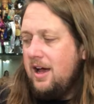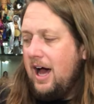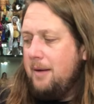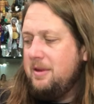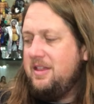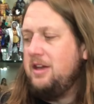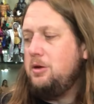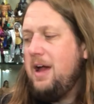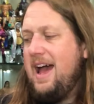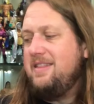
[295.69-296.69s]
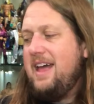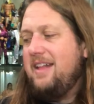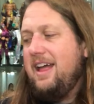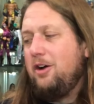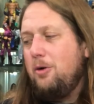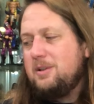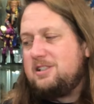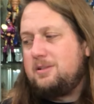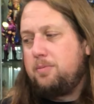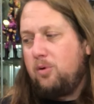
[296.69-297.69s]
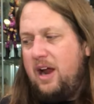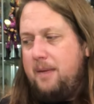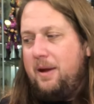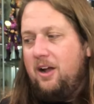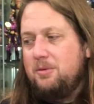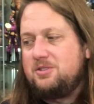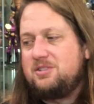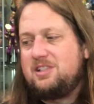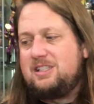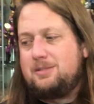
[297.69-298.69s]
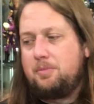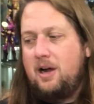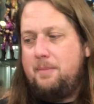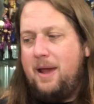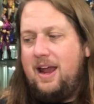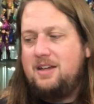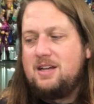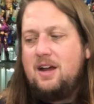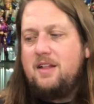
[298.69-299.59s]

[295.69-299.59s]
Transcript: Uh, but then you add that like almost spray paint. Almost looks like spray paint.